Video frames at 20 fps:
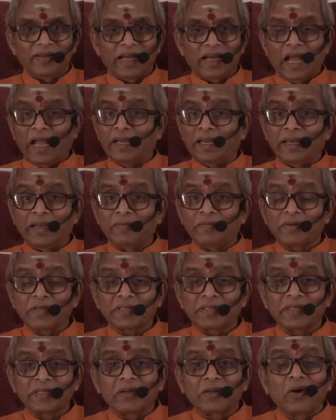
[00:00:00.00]
I never
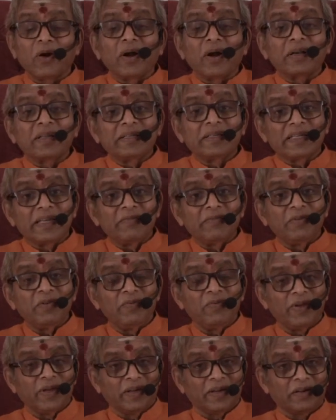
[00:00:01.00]
said God is
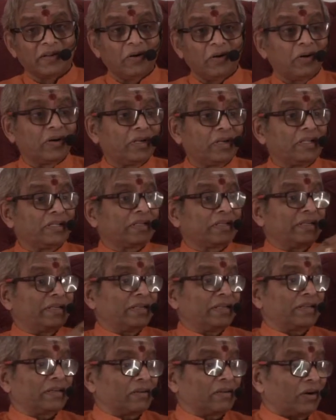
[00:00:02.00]
everywhere. God is
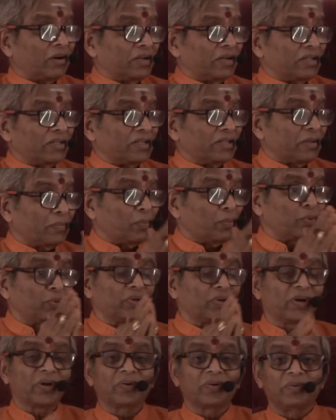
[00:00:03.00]
here. God is in the
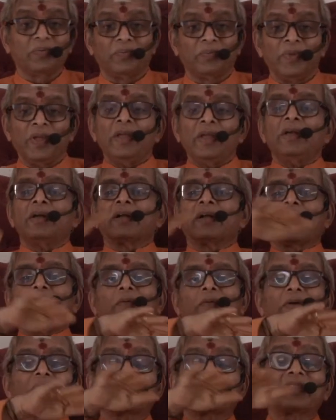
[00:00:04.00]
puja room.
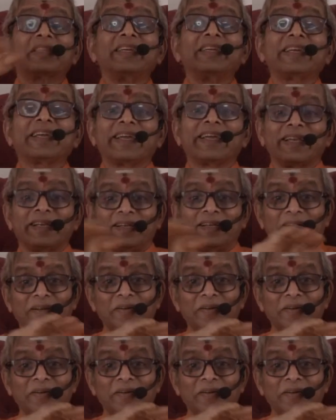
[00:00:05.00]
Cover thickened.